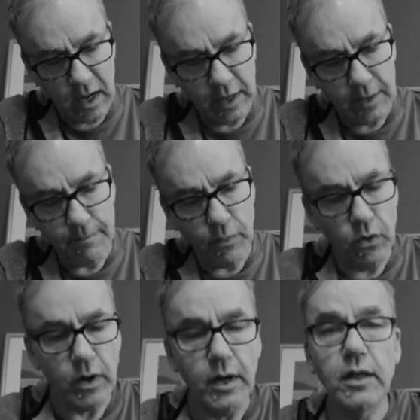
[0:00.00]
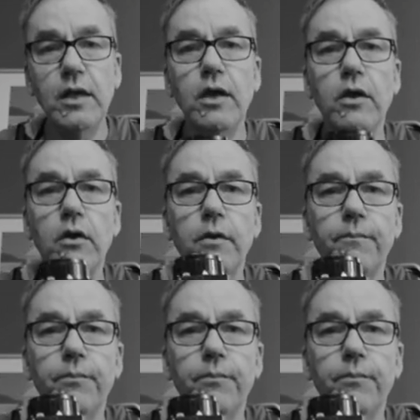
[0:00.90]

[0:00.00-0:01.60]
are important here,